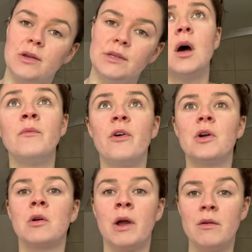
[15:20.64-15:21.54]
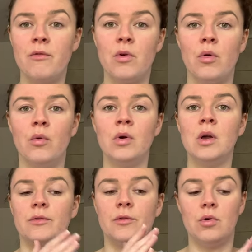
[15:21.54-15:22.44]
I'm very grateful
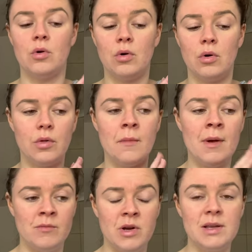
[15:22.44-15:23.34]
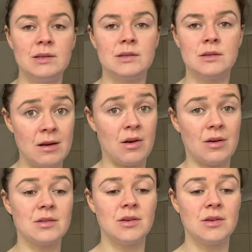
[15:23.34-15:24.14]
for the memories last